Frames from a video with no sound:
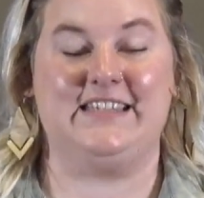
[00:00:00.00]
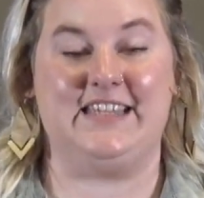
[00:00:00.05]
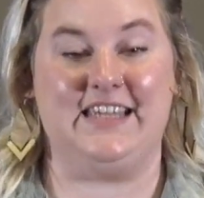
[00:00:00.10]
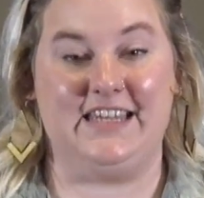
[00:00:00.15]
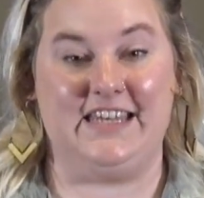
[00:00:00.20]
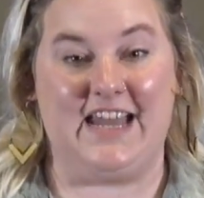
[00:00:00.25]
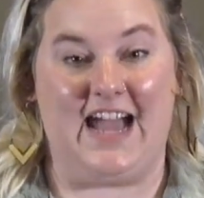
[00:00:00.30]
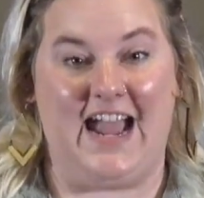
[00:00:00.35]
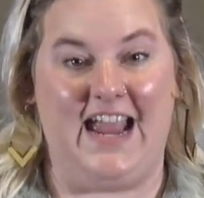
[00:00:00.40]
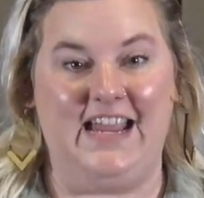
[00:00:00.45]

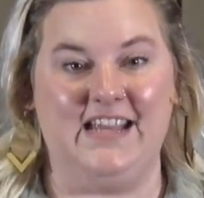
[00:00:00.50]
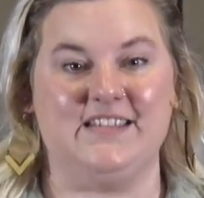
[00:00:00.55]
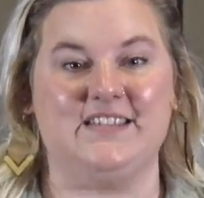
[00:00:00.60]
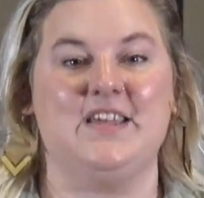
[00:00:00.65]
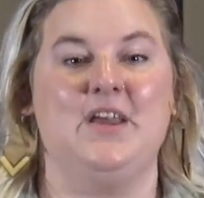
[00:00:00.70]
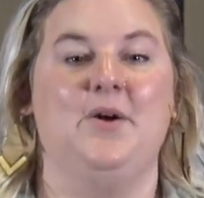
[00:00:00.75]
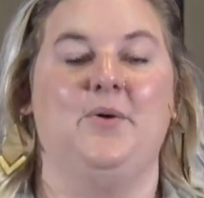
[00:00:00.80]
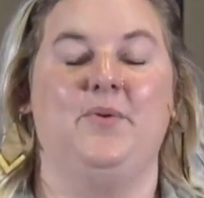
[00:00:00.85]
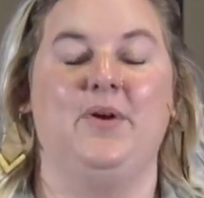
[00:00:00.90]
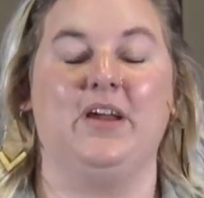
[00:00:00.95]
Tonight,
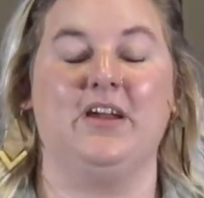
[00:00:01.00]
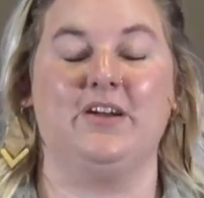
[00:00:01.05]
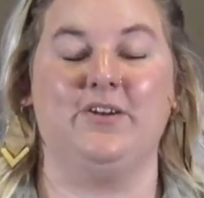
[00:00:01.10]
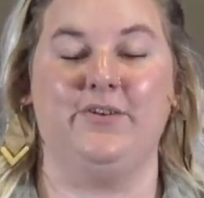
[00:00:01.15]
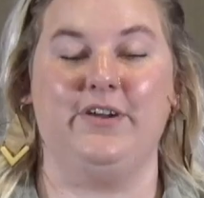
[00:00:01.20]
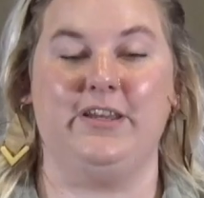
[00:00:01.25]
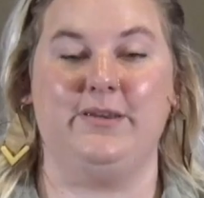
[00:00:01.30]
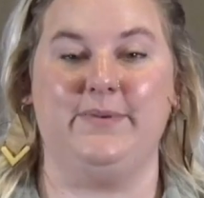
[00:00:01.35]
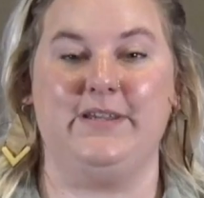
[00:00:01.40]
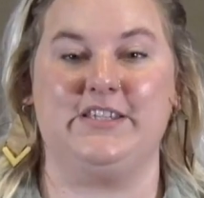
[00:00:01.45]
we're
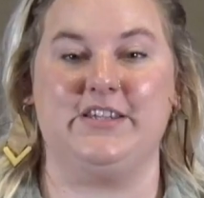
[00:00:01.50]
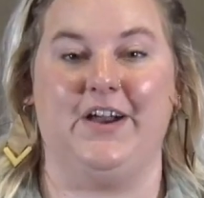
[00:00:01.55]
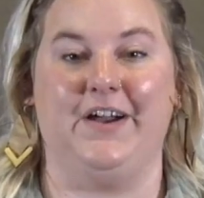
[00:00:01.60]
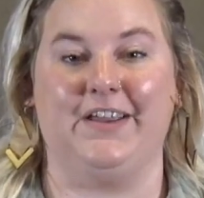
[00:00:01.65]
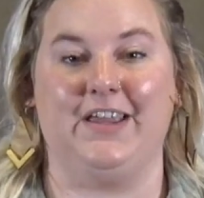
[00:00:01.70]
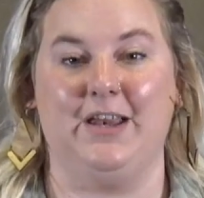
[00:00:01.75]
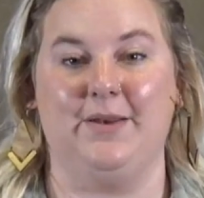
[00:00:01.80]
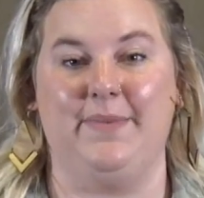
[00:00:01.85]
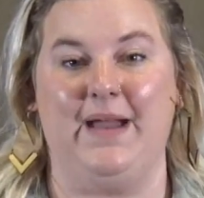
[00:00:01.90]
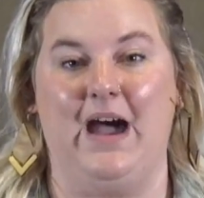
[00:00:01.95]
going to be
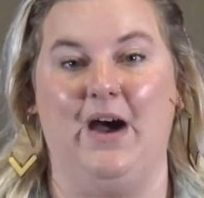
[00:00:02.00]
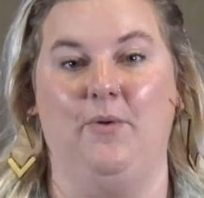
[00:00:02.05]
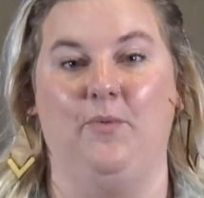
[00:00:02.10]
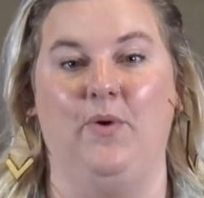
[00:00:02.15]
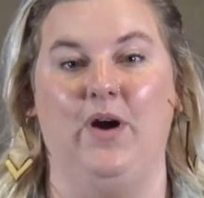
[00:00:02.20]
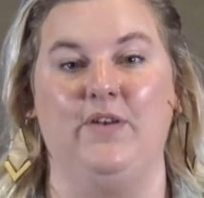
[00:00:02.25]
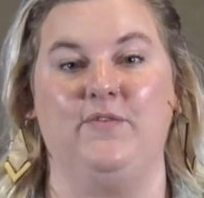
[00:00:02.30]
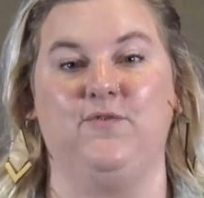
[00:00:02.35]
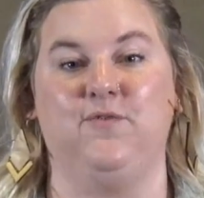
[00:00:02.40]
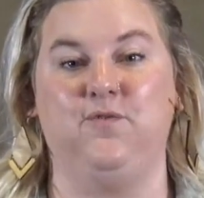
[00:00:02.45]
talking about
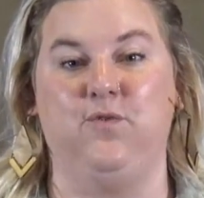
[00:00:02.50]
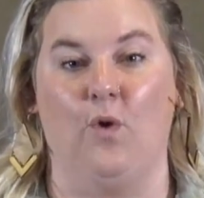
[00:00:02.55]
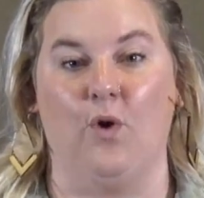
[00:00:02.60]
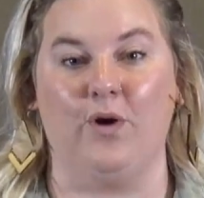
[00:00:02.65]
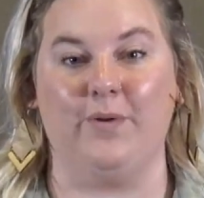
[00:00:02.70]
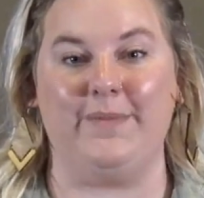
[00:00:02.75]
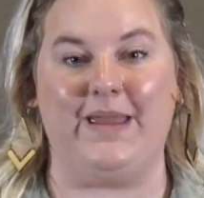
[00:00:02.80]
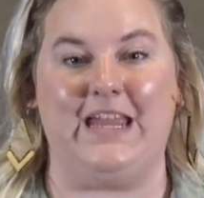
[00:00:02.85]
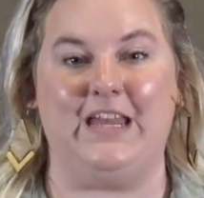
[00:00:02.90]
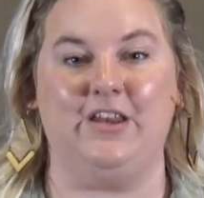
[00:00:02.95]
what
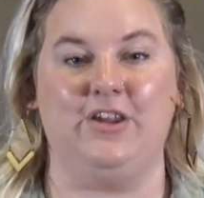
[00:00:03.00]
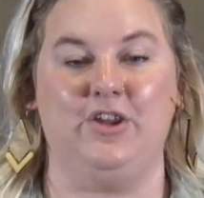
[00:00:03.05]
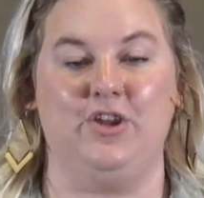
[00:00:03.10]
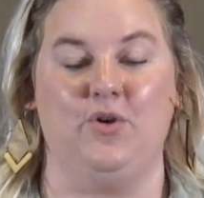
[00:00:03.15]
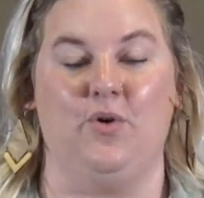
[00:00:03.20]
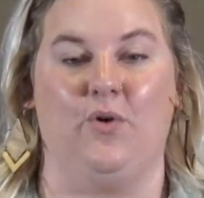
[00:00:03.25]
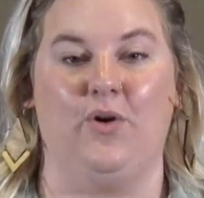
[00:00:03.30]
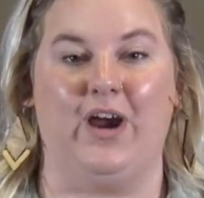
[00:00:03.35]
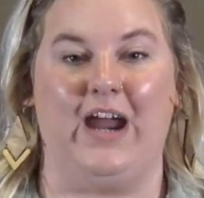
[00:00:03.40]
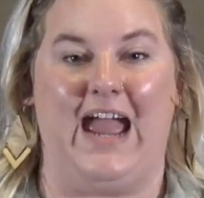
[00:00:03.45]
forming
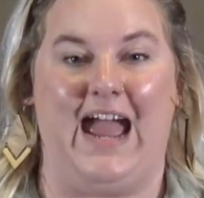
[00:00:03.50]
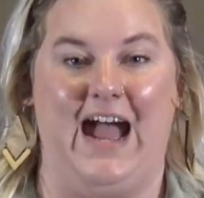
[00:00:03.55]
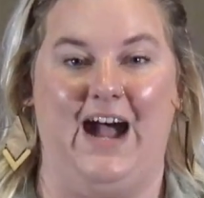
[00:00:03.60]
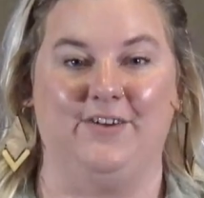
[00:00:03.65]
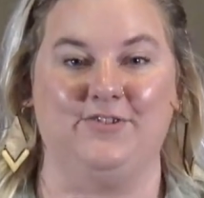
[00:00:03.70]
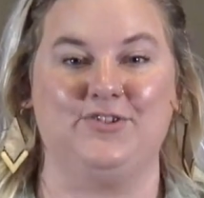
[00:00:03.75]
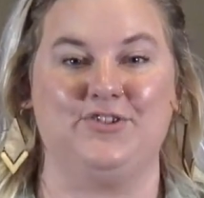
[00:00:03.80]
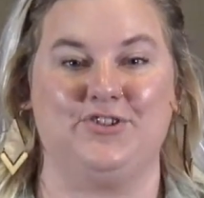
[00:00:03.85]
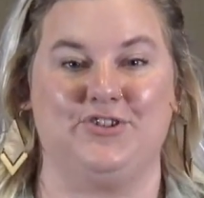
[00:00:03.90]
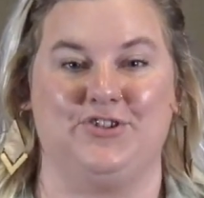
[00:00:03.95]
your
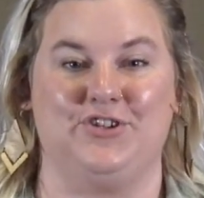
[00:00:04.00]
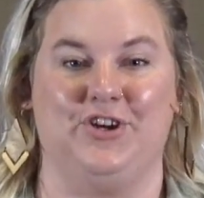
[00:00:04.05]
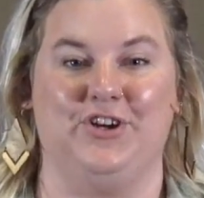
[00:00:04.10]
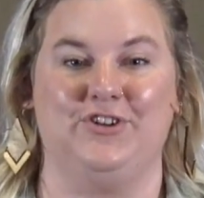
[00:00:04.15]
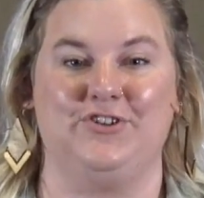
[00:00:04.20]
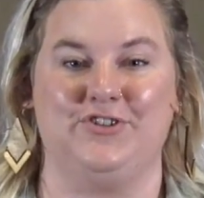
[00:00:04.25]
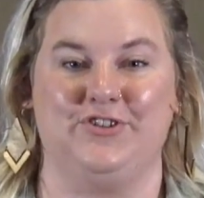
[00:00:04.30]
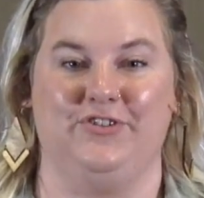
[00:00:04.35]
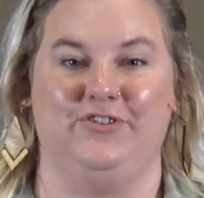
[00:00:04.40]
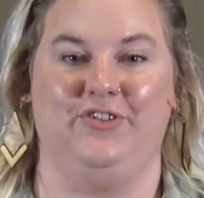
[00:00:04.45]
house
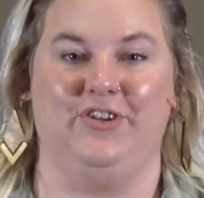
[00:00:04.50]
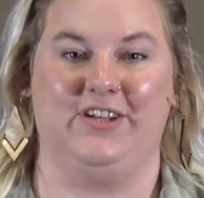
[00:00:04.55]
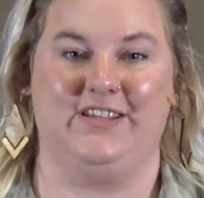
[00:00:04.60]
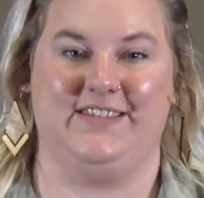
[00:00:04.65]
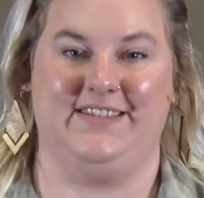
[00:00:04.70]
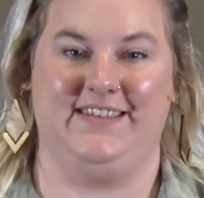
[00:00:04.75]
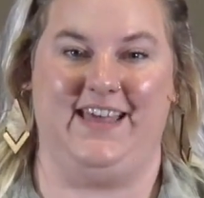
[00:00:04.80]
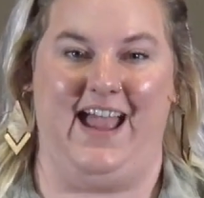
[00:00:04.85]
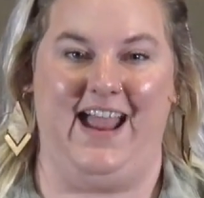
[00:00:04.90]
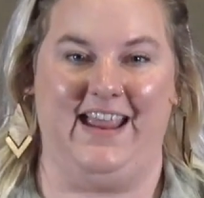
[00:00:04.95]
church
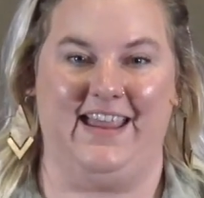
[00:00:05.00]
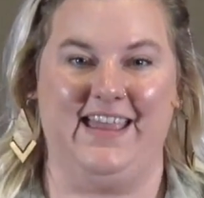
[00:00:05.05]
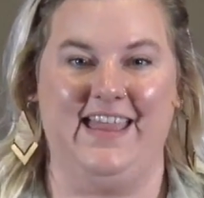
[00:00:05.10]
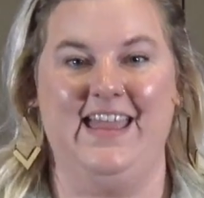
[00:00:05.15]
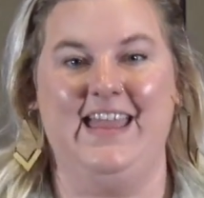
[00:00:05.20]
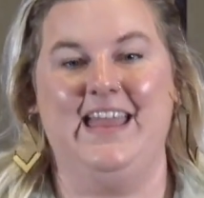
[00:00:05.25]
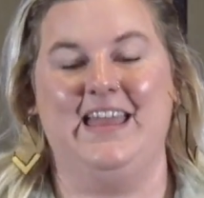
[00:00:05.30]
looks like.